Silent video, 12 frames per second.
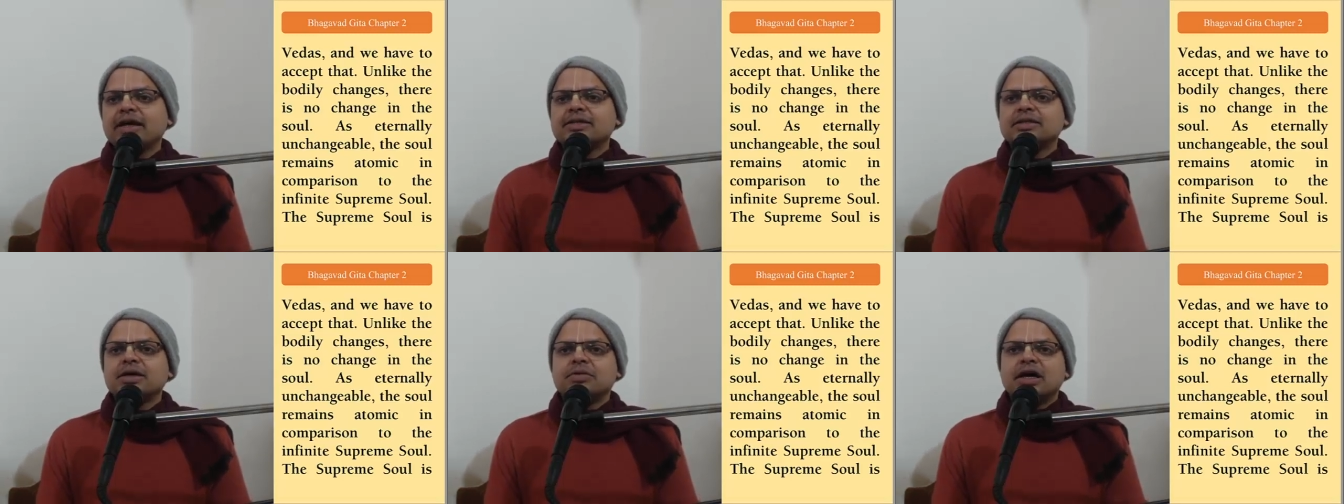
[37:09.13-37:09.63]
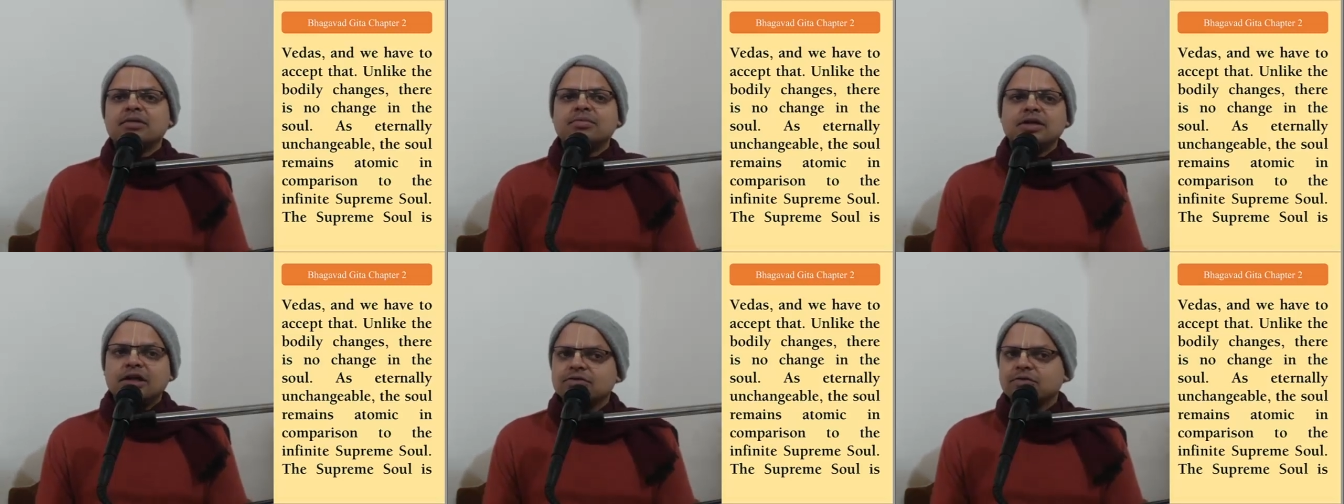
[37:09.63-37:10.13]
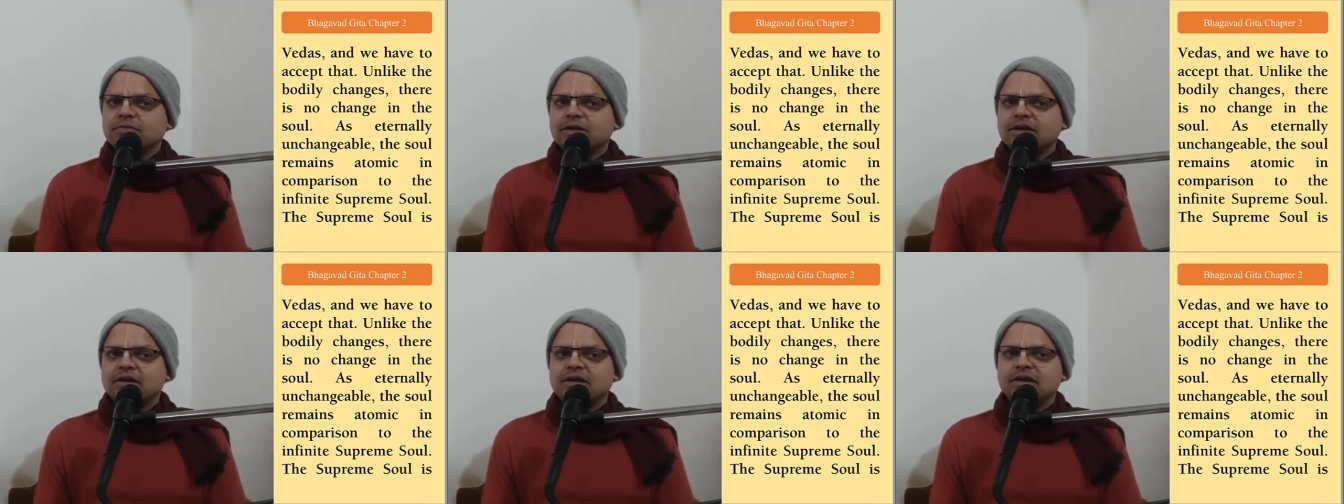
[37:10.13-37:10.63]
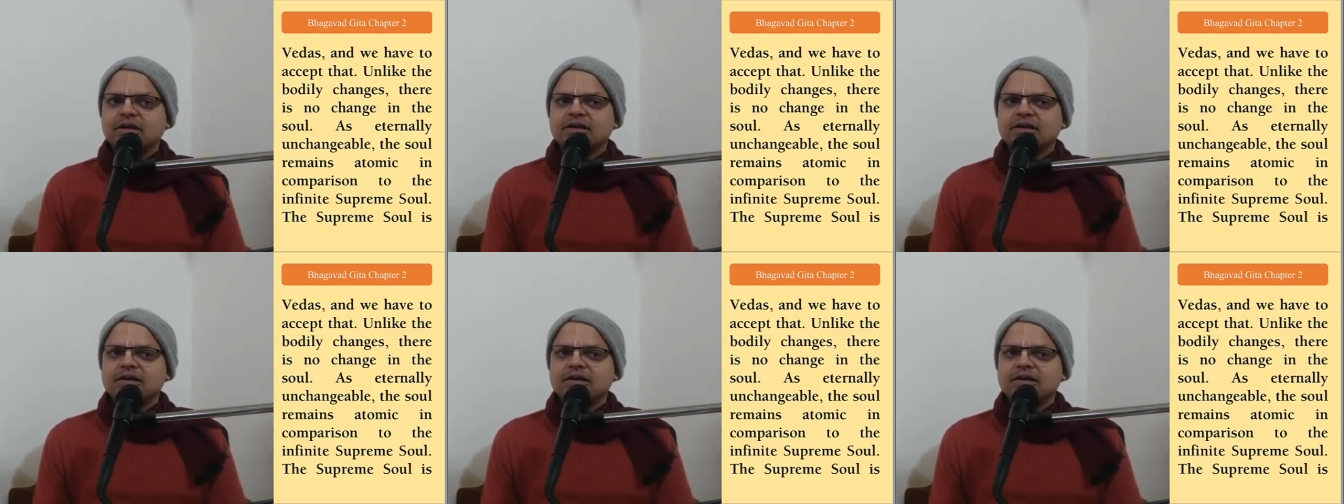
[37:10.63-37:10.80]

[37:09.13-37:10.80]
except our mother's opinion.